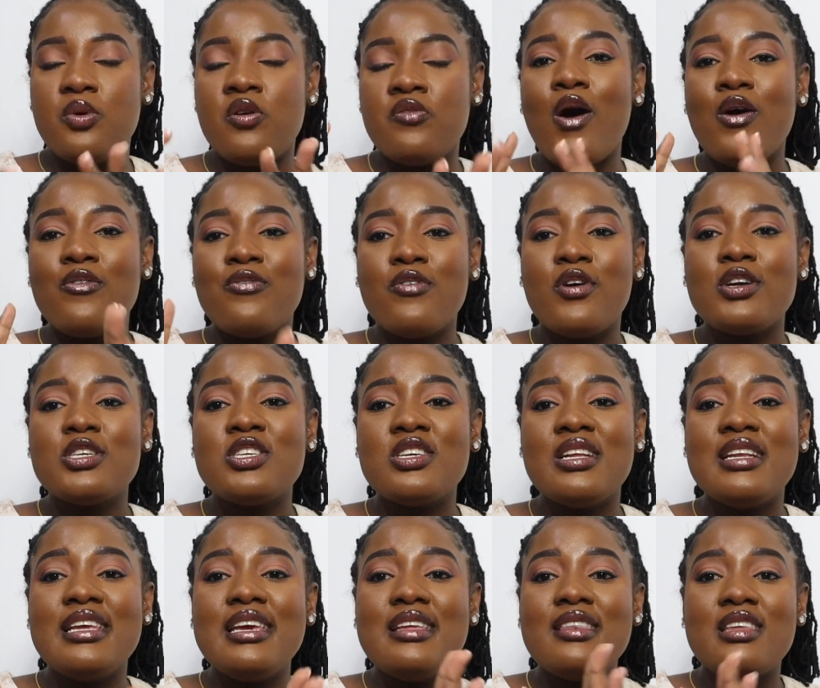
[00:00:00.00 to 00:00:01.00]

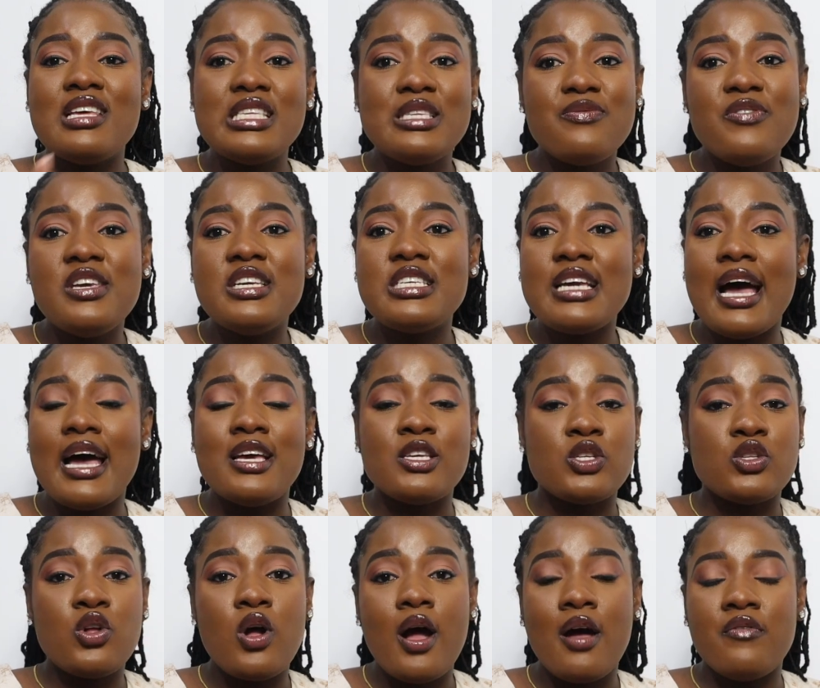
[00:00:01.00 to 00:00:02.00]
Unfortunately, this feature
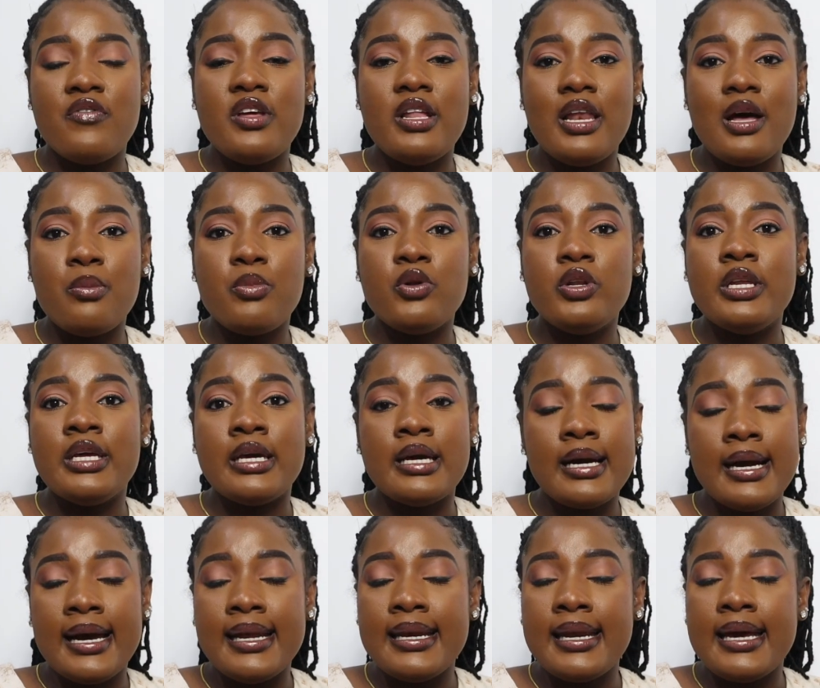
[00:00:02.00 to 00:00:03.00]
is not available in
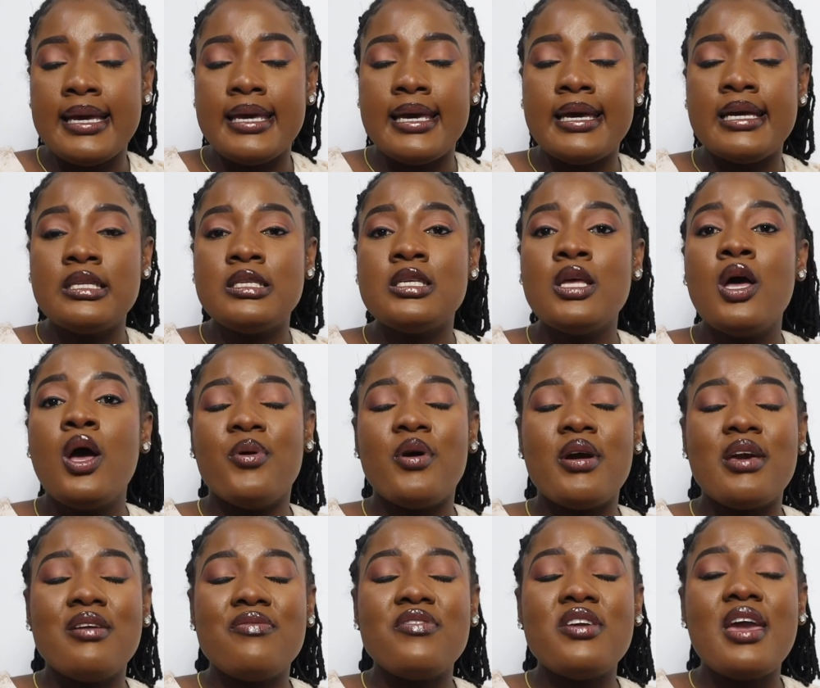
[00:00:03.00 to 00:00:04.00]
Ghana yet,
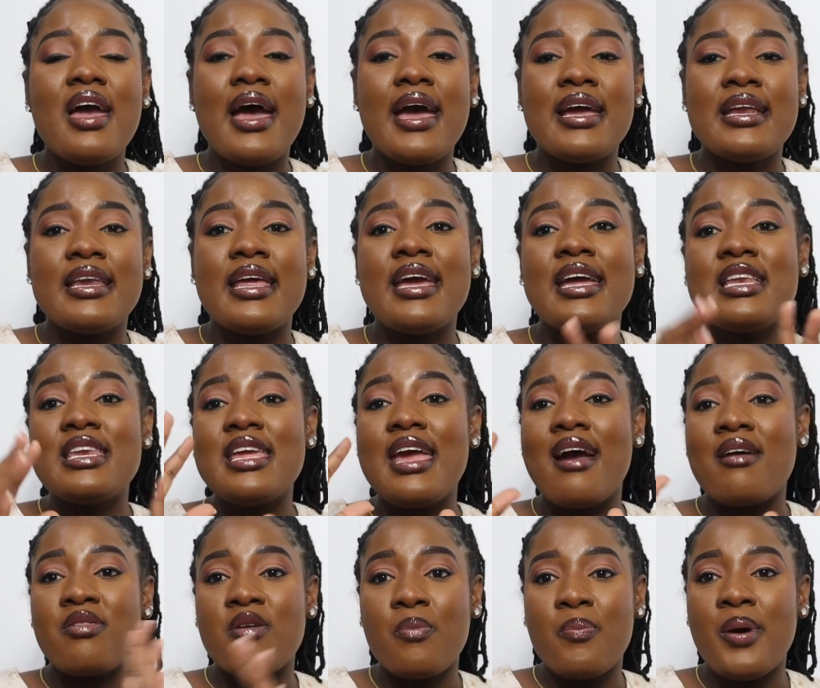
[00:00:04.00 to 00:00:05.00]
but if you are in any
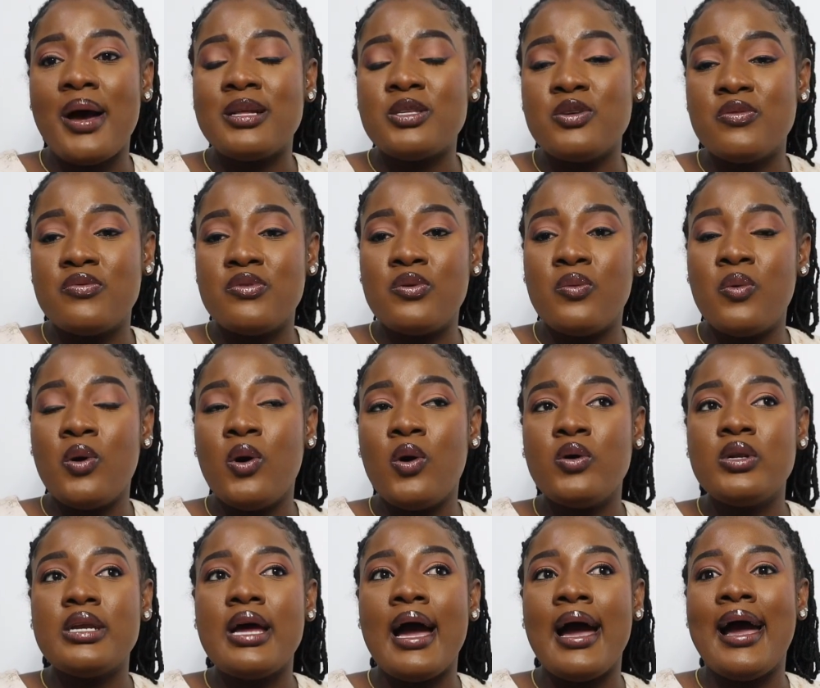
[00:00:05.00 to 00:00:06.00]
other part of the
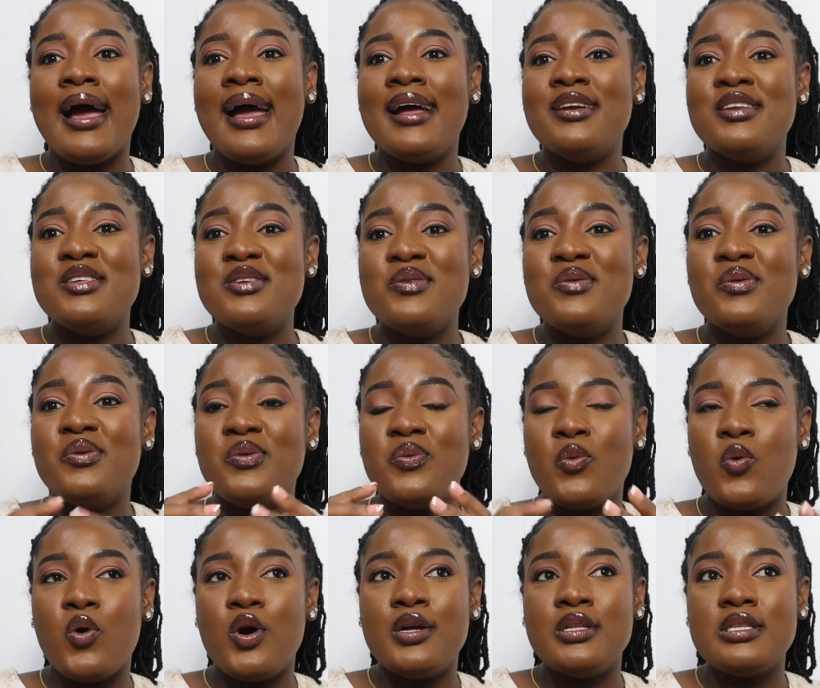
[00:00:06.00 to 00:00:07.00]
world and you'd
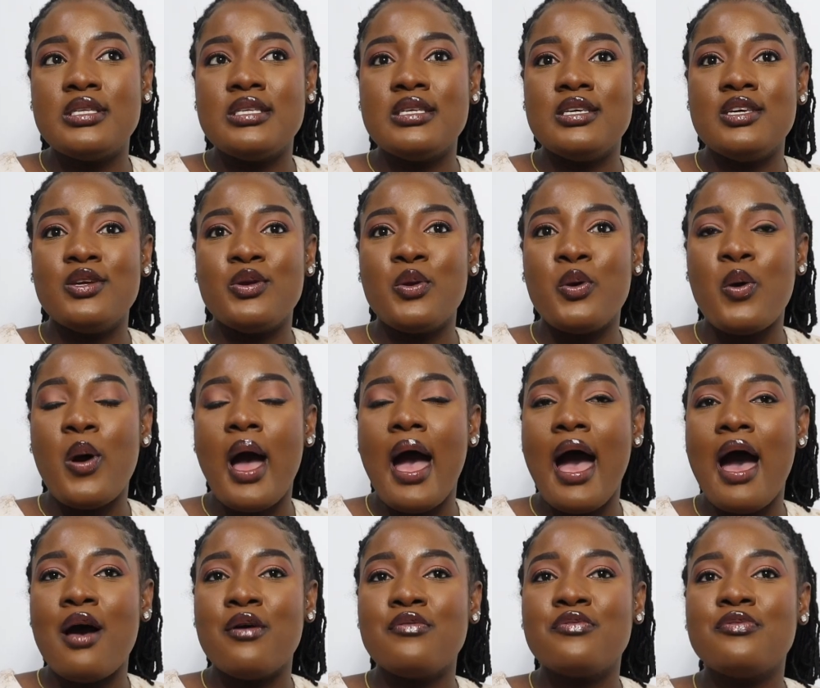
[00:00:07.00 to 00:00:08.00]
want to, you know,
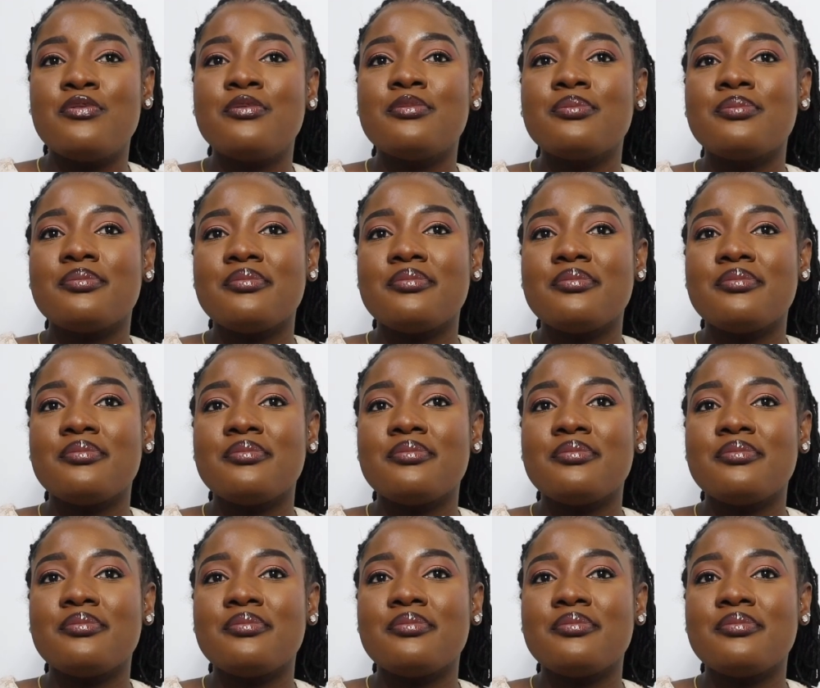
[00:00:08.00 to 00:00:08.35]
have